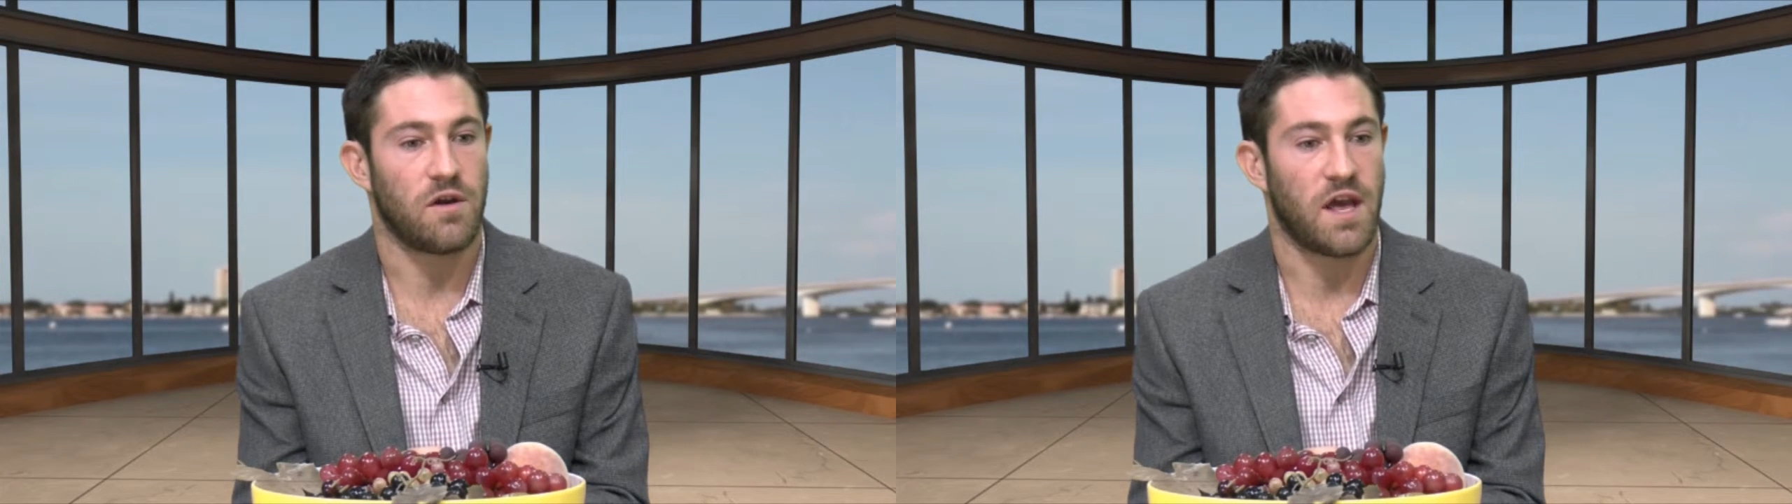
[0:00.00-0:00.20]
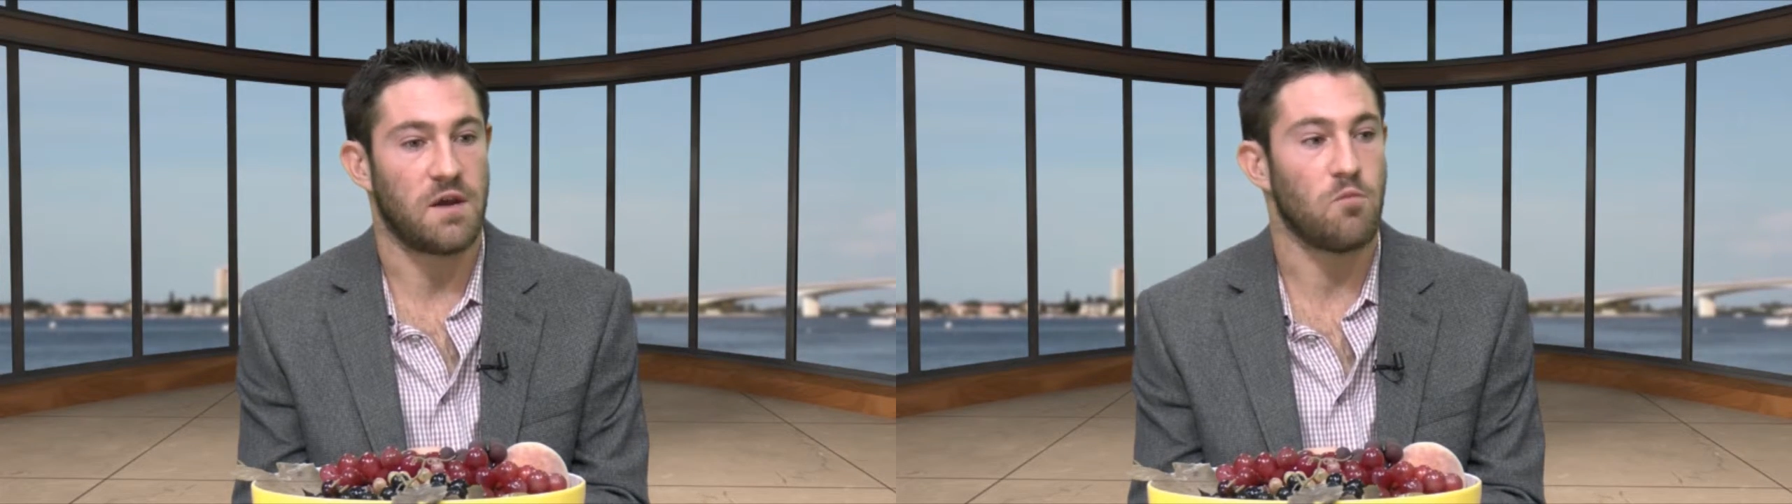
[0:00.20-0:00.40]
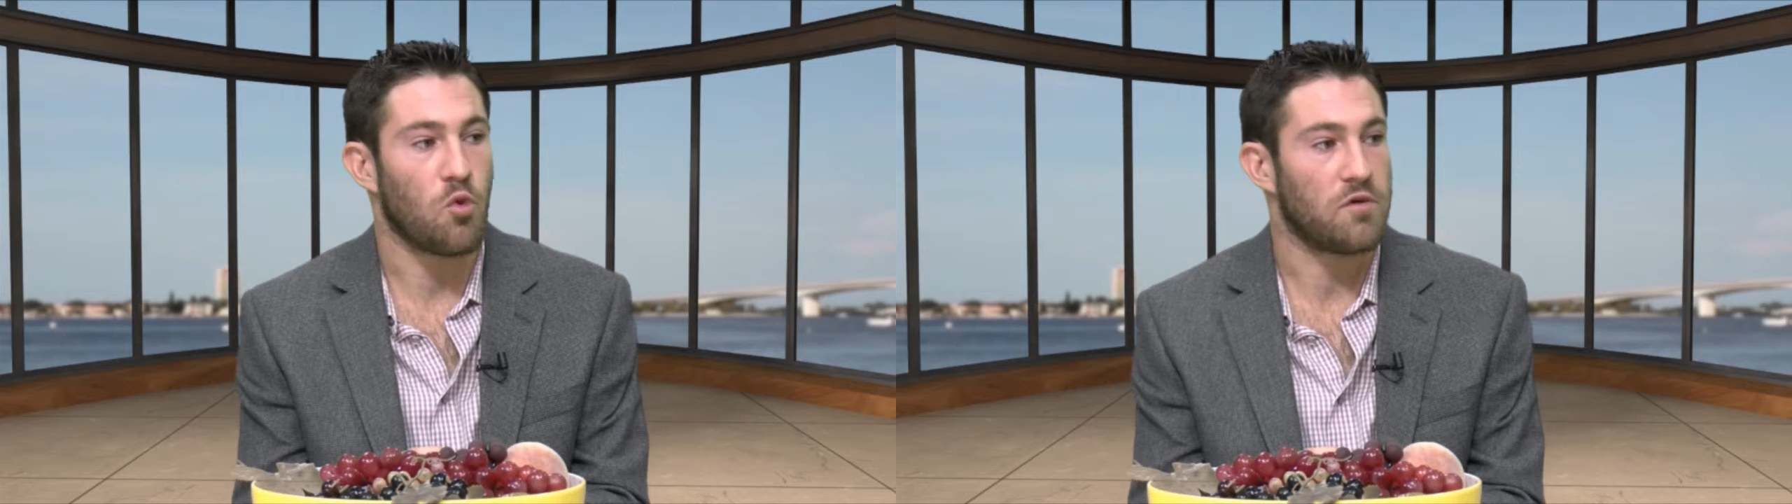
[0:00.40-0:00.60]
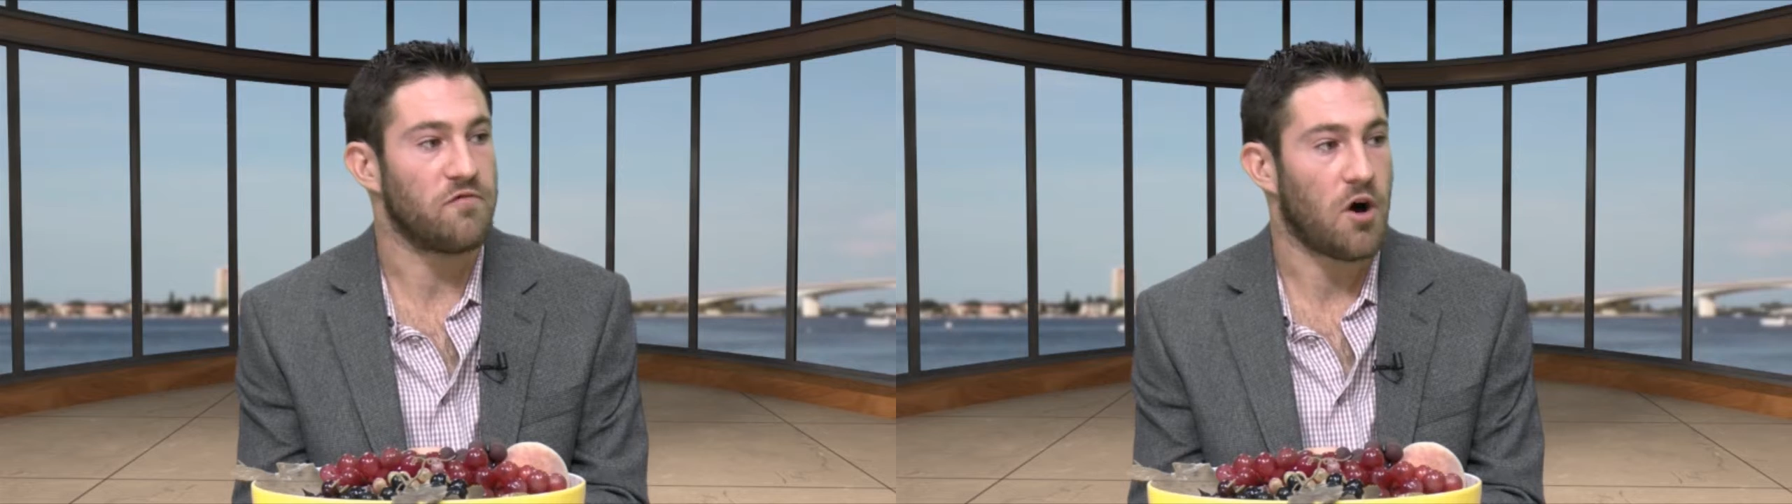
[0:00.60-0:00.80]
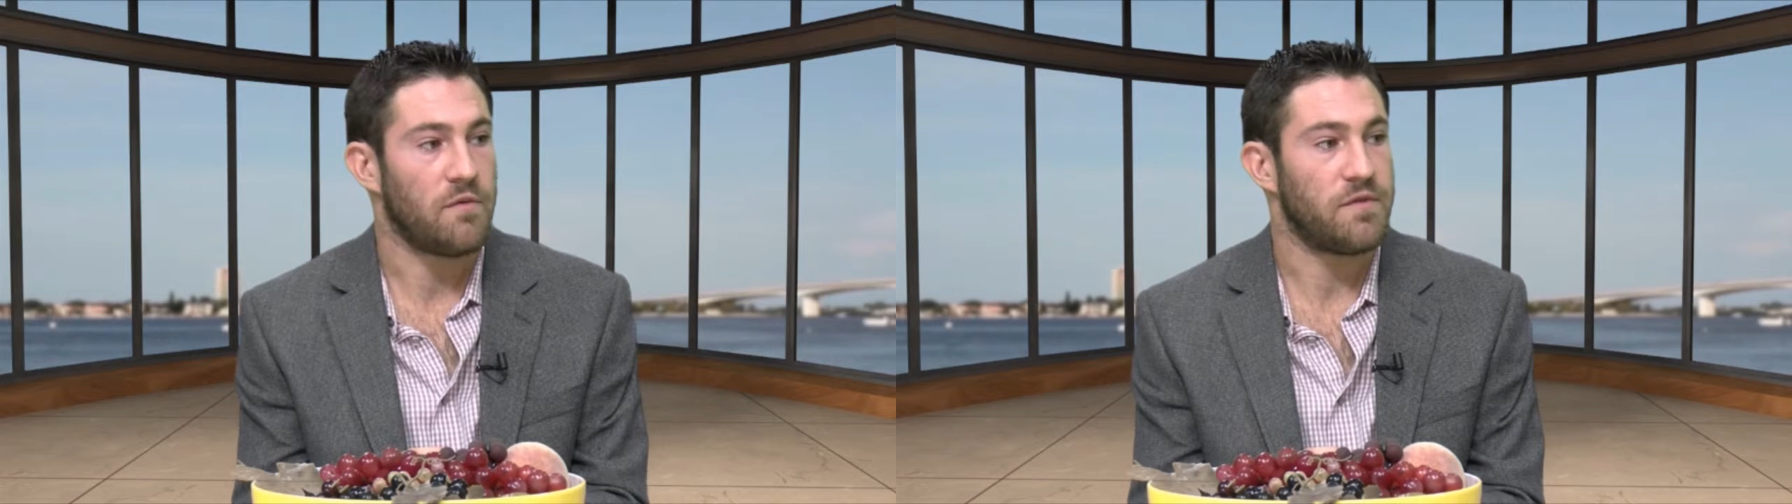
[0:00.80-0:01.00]
getting more
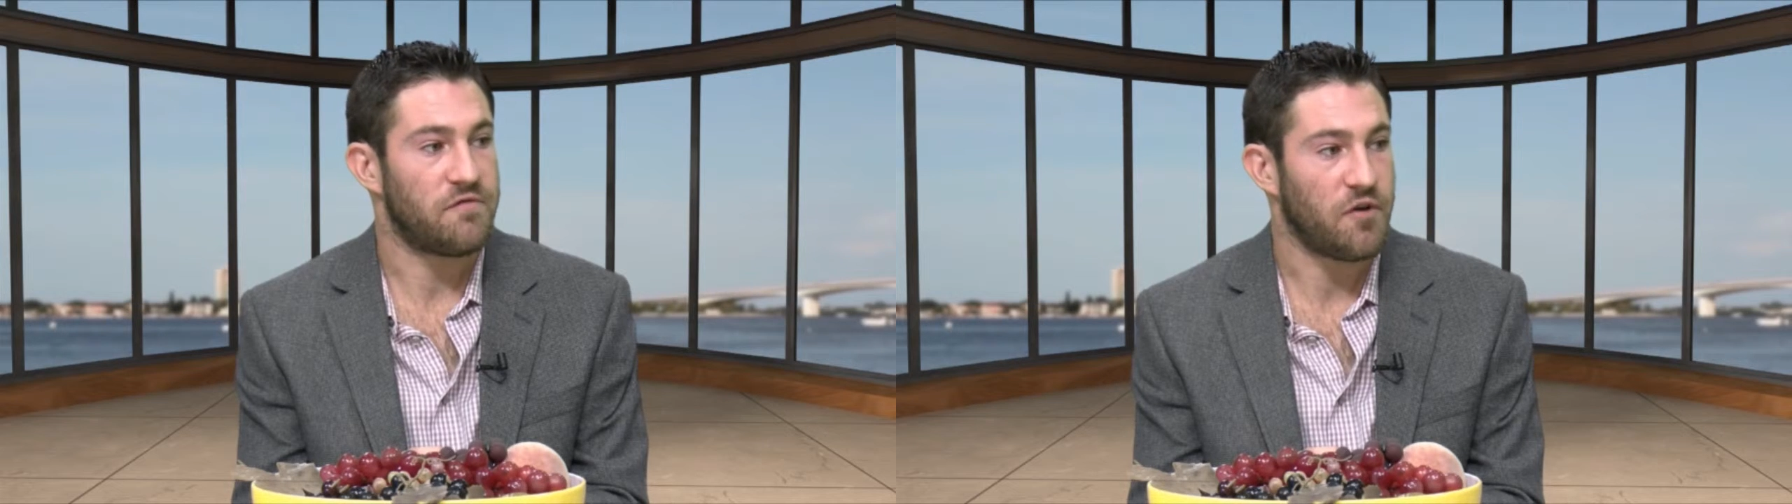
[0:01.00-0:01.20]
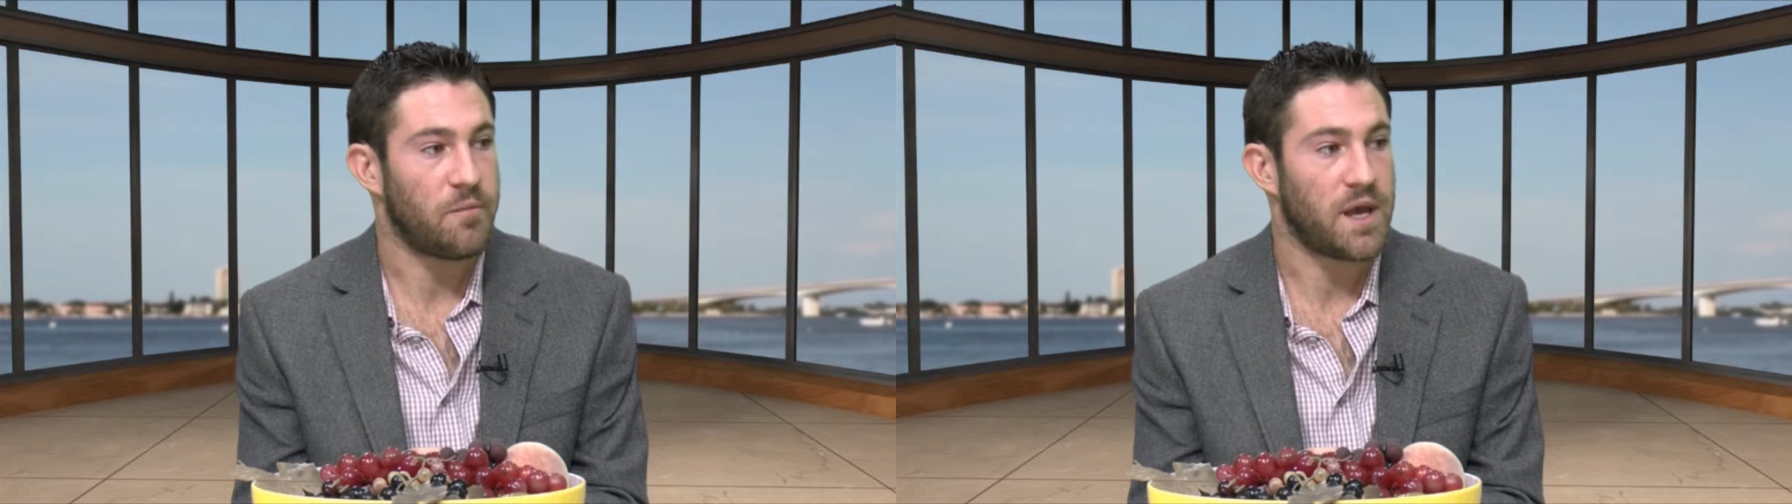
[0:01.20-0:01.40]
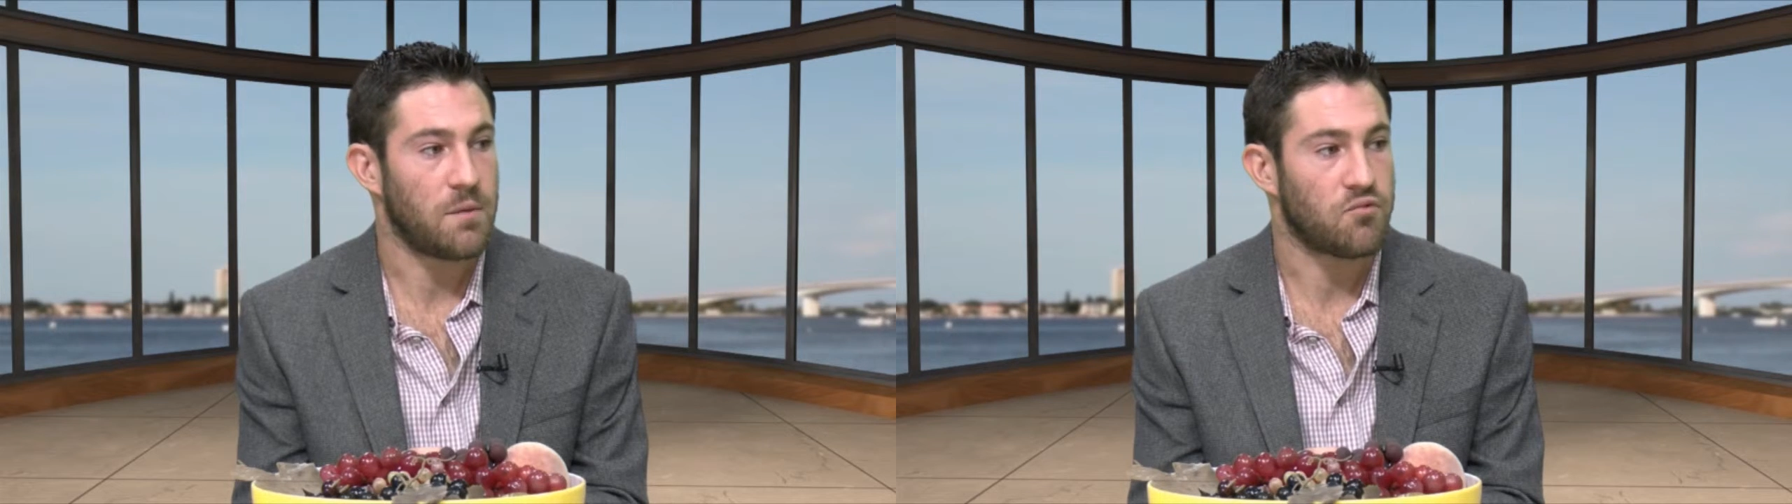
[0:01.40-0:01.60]
involved in the filmmaking